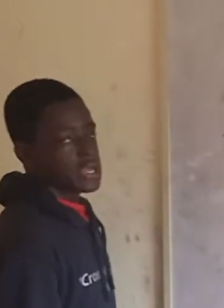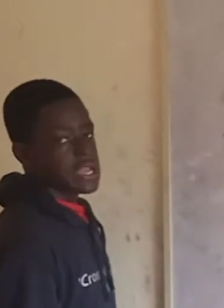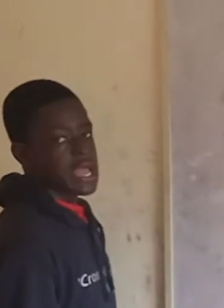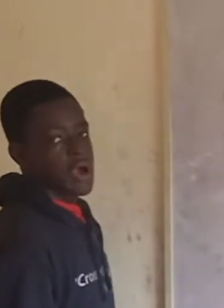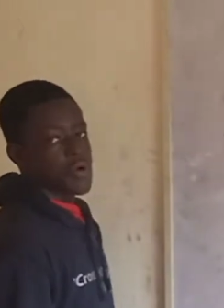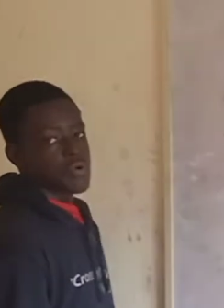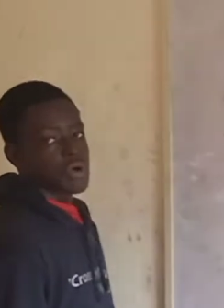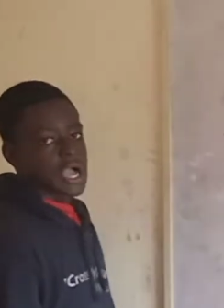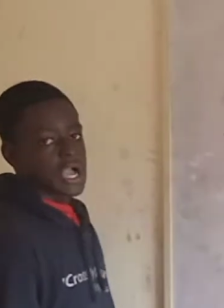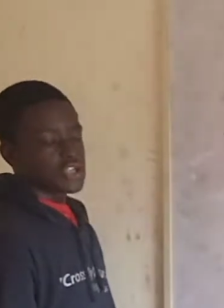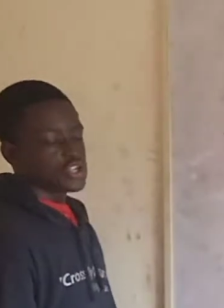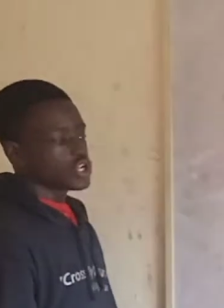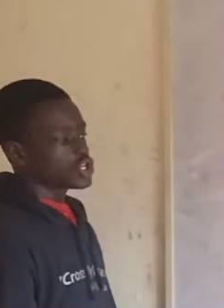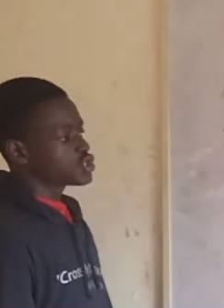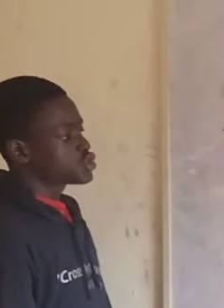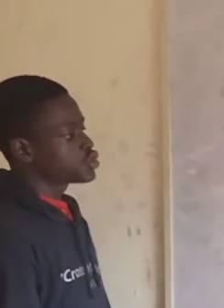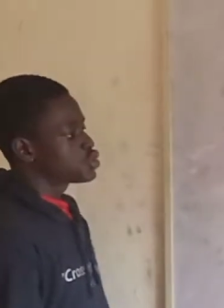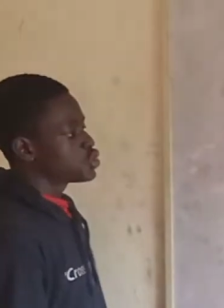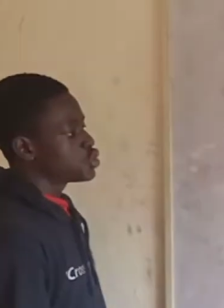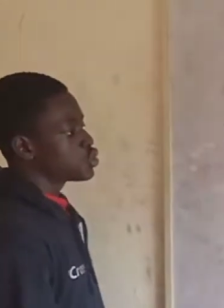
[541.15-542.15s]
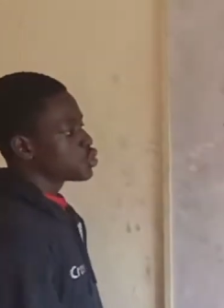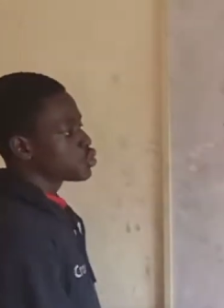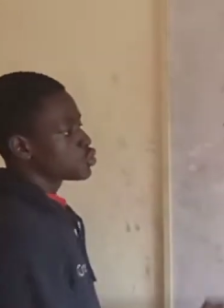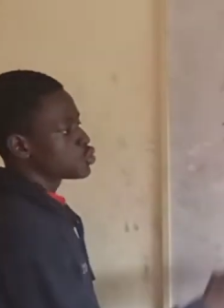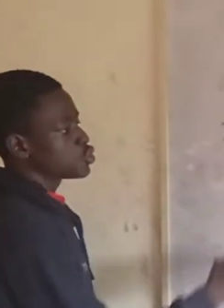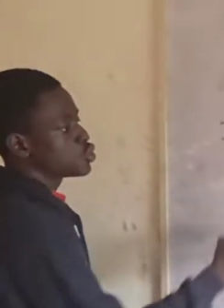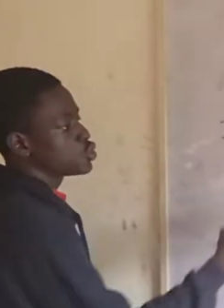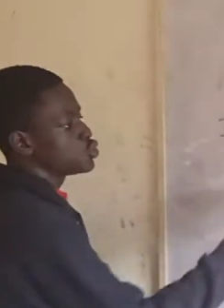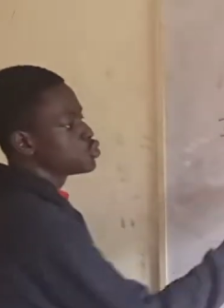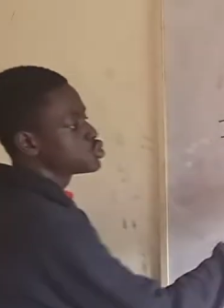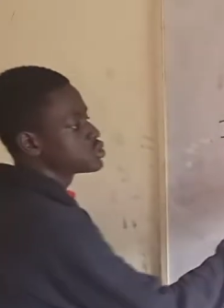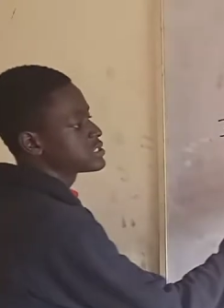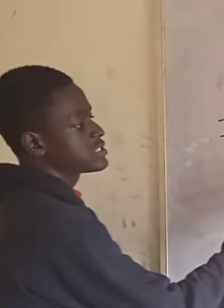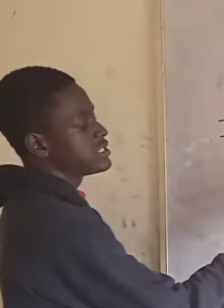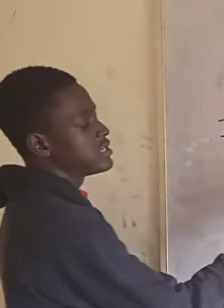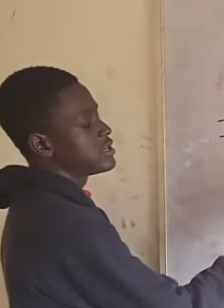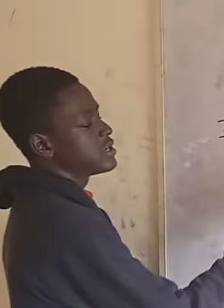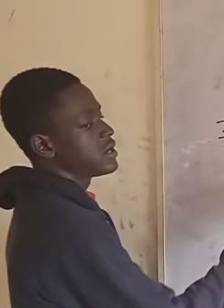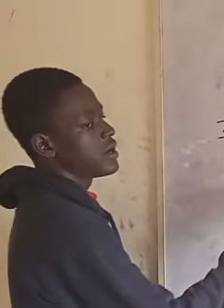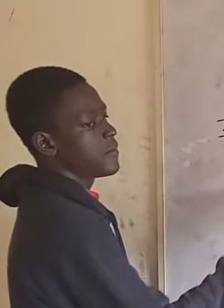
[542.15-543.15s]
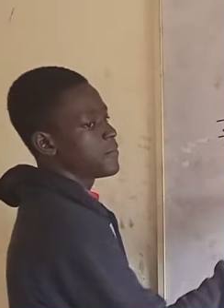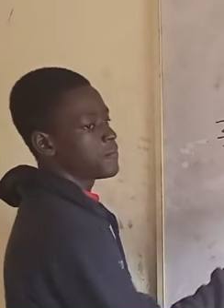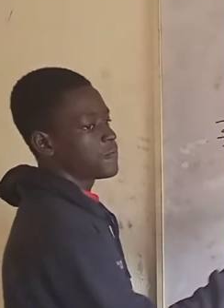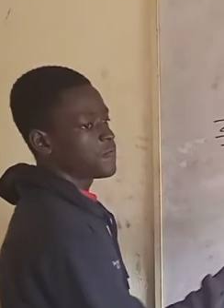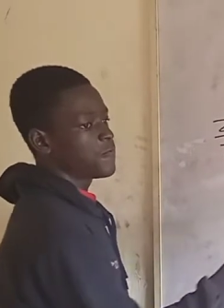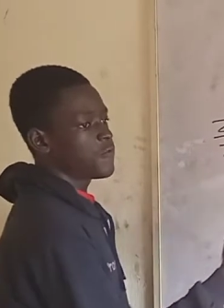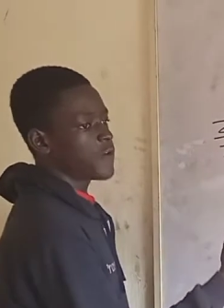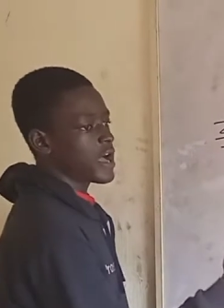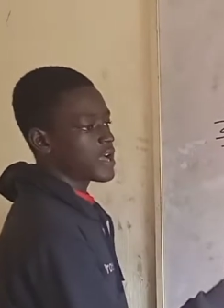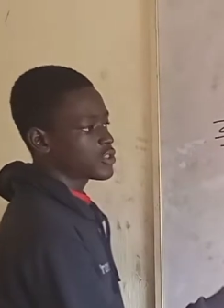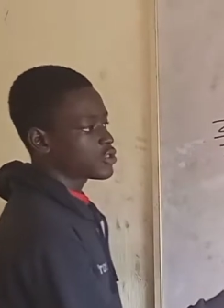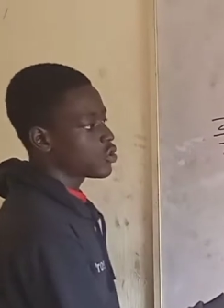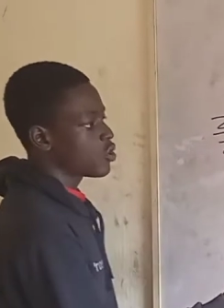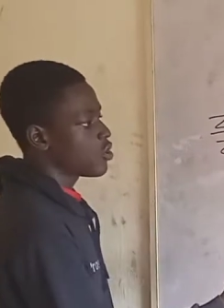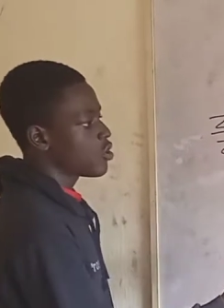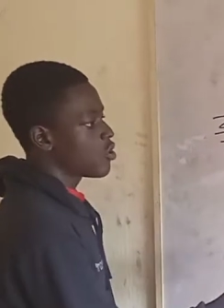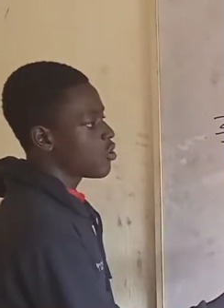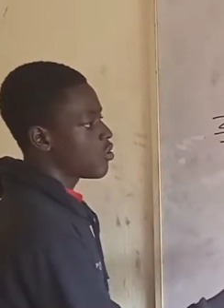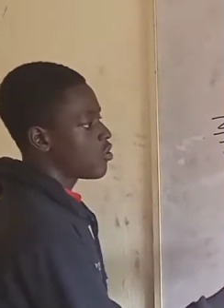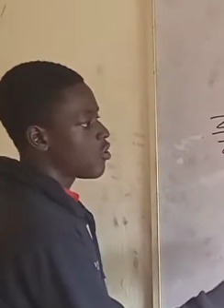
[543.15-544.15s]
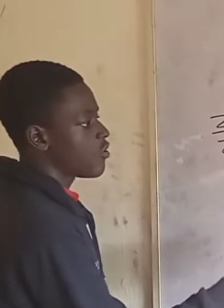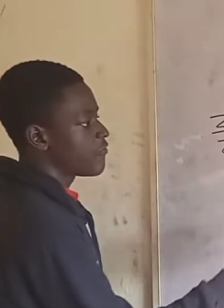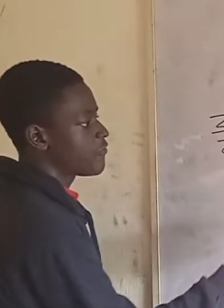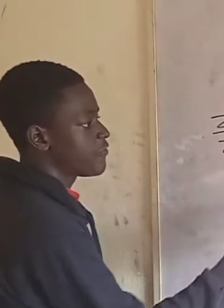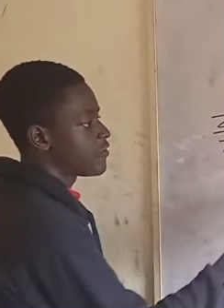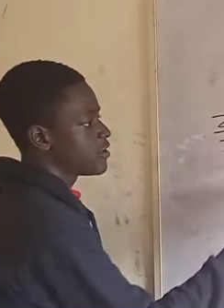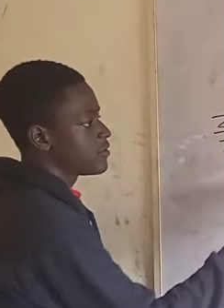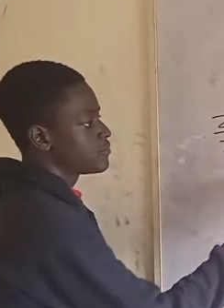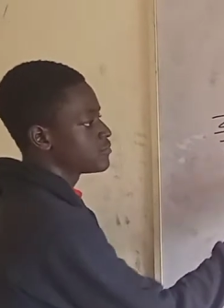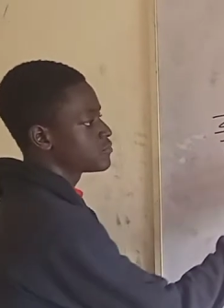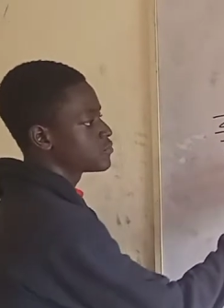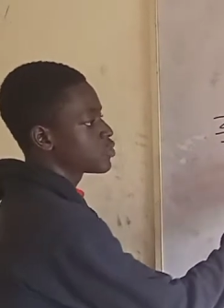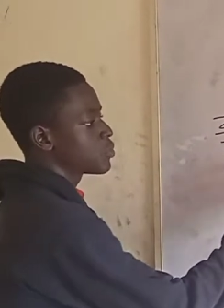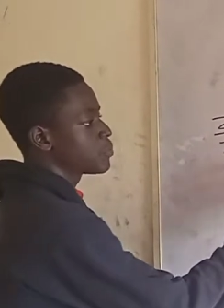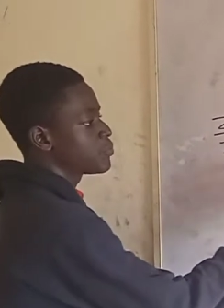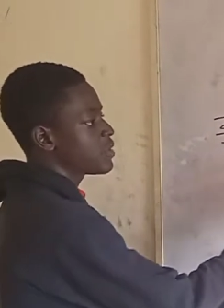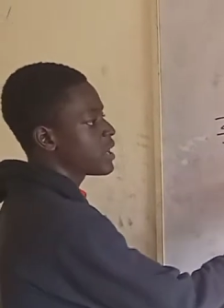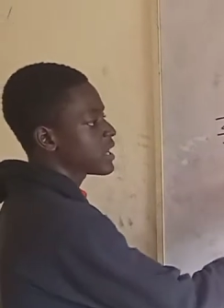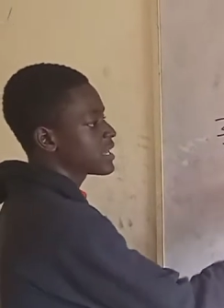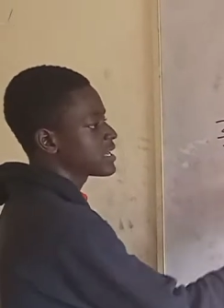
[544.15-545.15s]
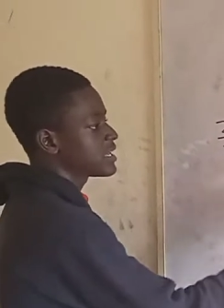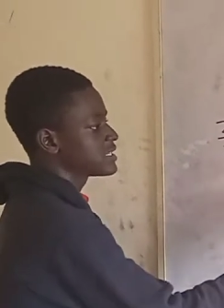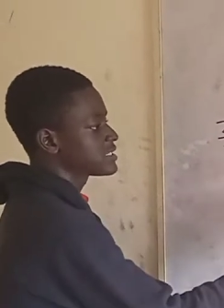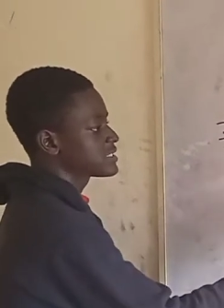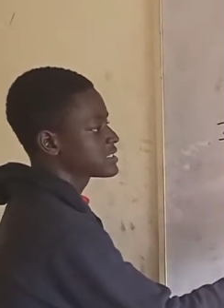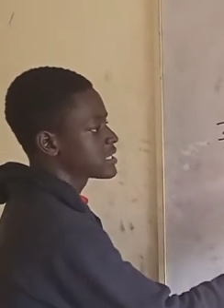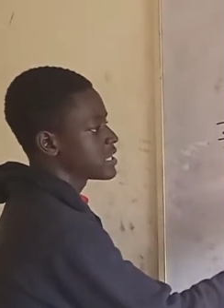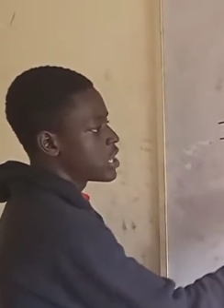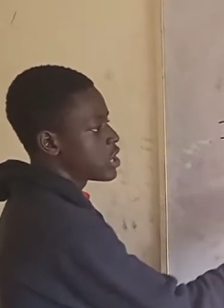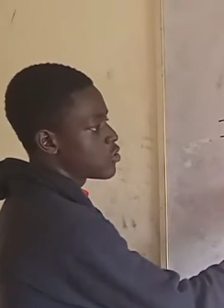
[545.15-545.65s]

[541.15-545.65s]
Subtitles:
now we can just use the factor of brackets.